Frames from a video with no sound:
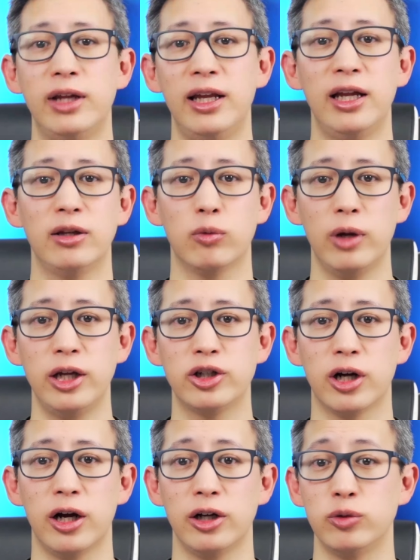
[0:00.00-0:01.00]
needing to
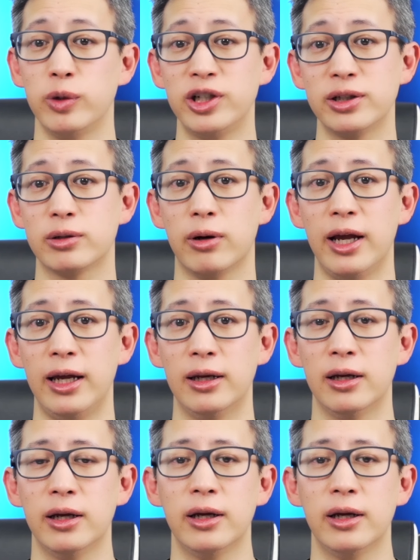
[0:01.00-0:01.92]
recharge, which is great.